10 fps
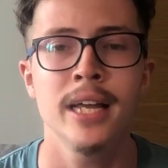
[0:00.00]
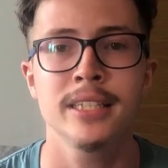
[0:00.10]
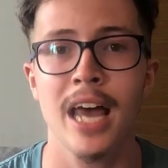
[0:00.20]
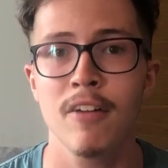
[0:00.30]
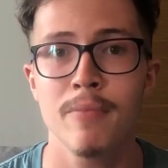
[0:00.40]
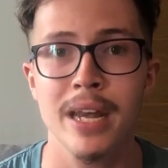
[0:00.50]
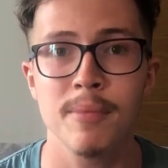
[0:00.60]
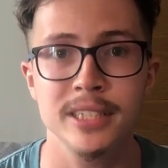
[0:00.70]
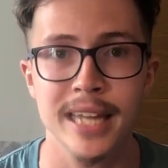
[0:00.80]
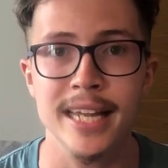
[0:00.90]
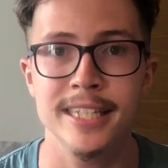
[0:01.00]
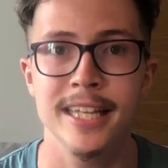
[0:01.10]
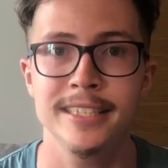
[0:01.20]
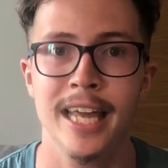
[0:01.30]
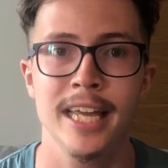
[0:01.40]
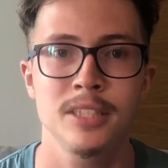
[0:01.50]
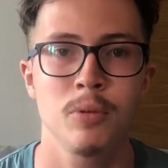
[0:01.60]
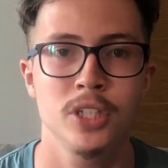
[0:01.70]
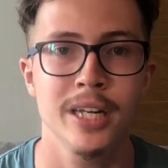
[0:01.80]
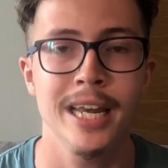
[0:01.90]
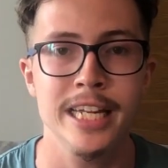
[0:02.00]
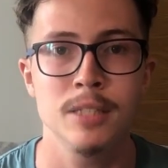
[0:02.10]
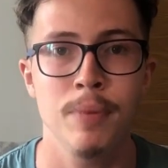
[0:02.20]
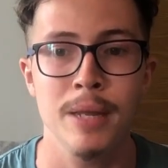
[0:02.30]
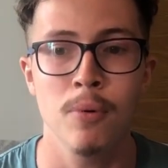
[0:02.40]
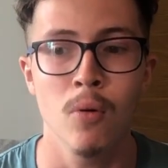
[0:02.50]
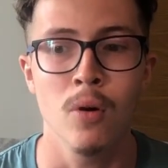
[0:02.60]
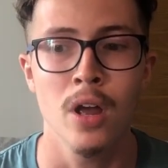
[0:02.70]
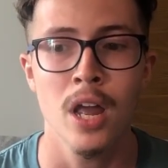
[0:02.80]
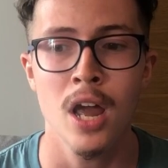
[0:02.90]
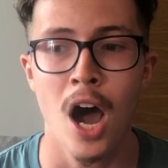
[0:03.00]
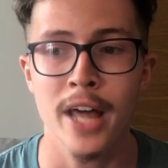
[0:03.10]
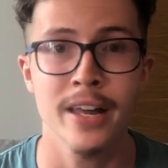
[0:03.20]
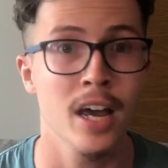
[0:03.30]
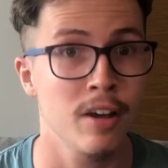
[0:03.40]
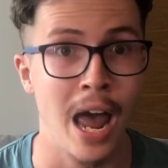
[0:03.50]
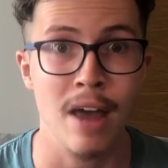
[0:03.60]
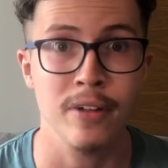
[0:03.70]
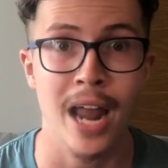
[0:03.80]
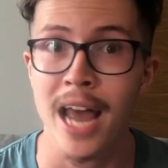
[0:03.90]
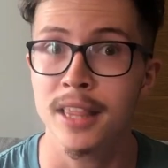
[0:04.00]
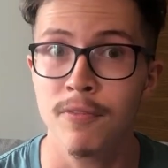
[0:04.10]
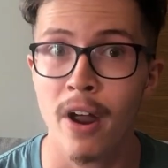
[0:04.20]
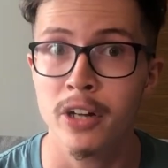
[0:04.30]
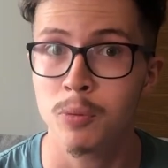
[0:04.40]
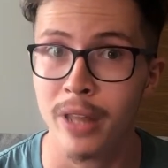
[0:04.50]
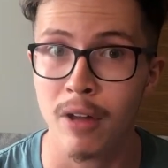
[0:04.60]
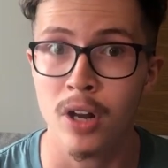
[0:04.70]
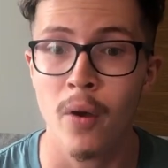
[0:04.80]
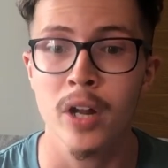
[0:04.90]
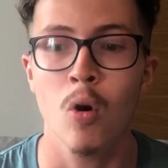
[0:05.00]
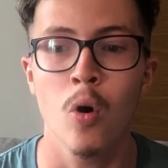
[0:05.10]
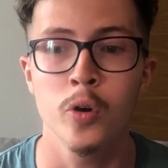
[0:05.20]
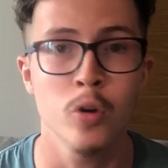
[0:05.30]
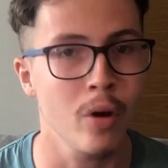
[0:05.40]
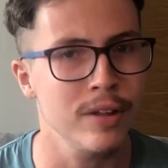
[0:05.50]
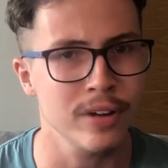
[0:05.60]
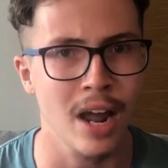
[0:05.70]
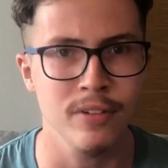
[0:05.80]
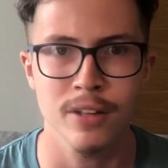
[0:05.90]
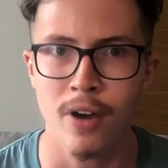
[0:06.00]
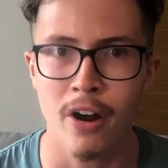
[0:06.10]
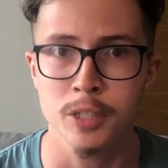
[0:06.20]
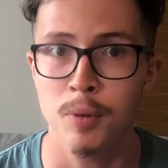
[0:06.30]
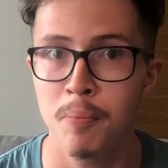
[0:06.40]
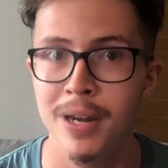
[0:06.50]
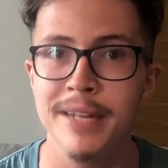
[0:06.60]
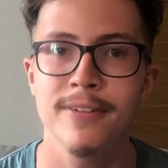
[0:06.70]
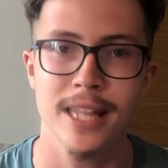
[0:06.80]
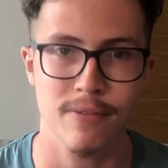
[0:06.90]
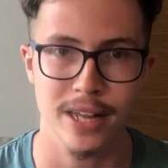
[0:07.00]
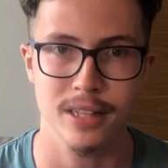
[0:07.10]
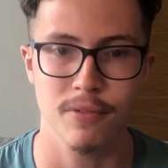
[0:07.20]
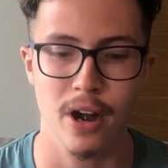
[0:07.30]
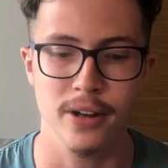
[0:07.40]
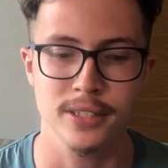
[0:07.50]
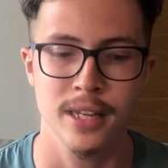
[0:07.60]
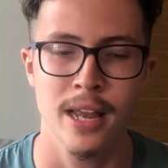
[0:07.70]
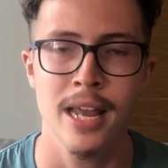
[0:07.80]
to have many mistakes in this test, which can lead to people either having had the virus without knowing, or not even having the virus but believing they've had the virus.